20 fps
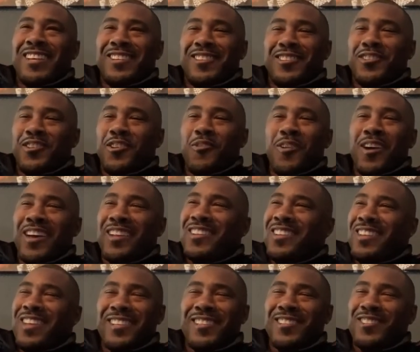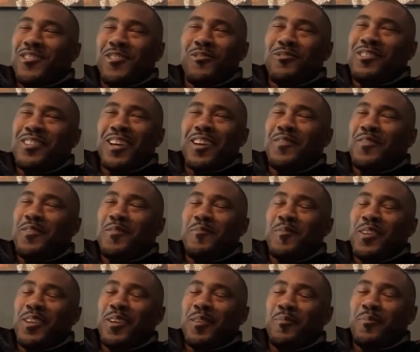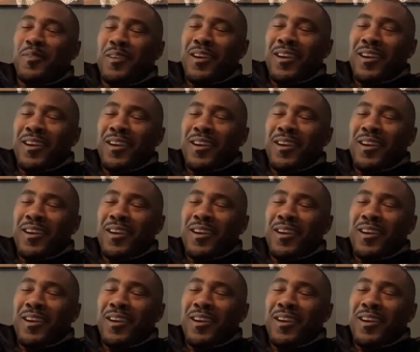snow toughened me up.